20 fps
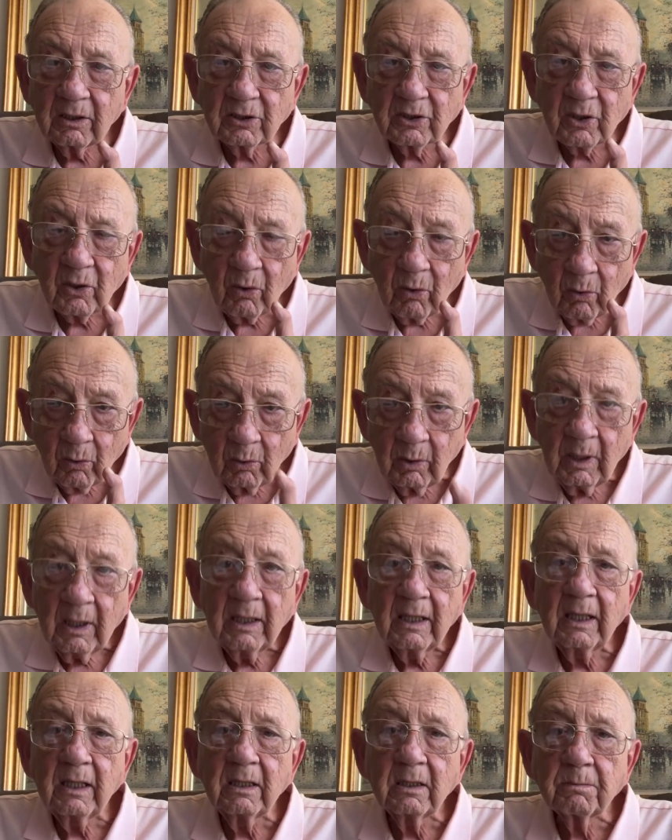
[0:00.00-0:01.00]
So
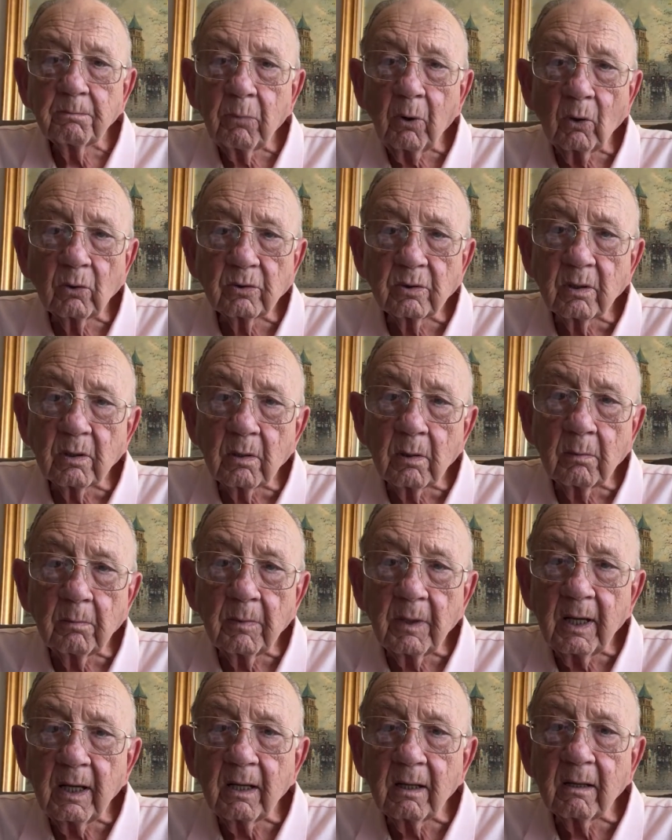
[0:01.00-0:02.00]
he's posting them
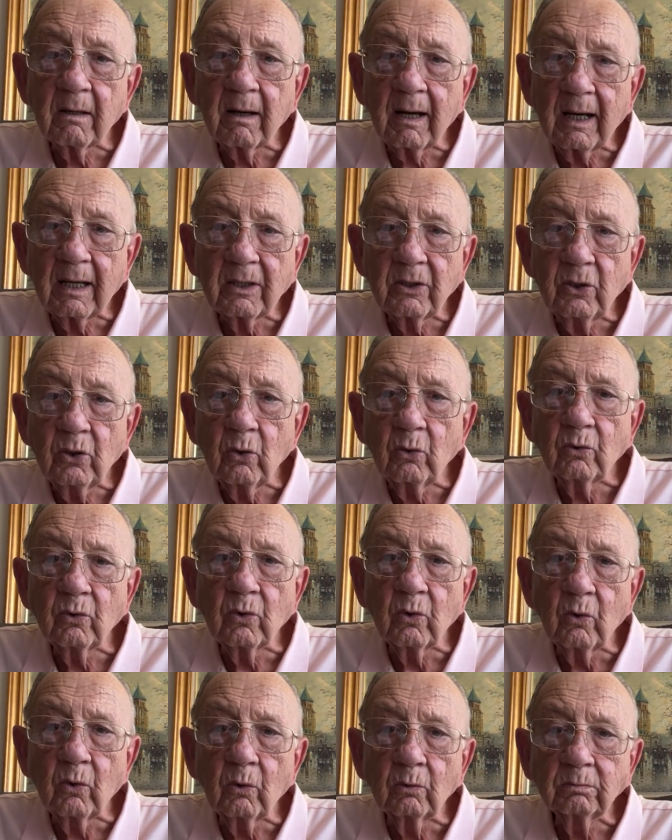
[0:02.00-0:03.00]
there on
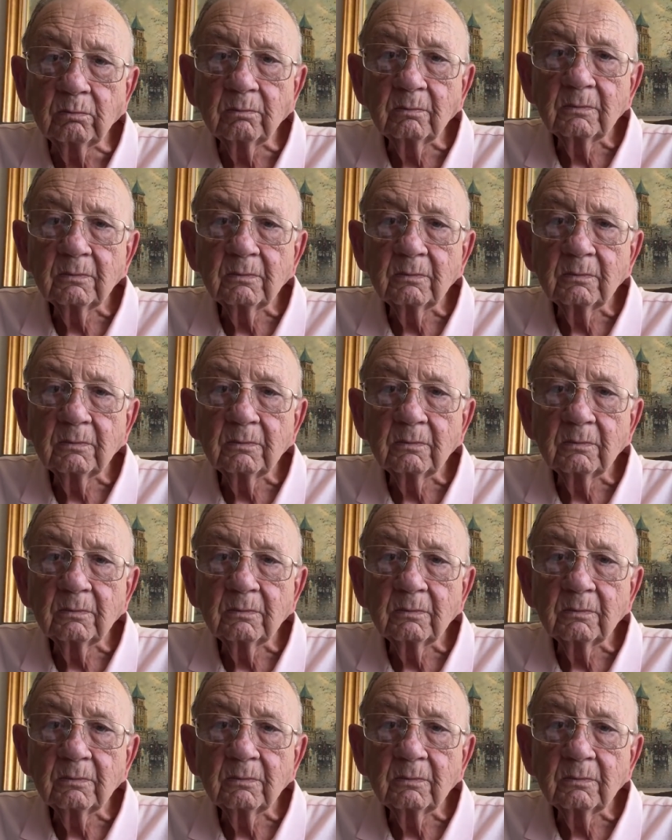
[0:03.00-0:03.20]
YouTube.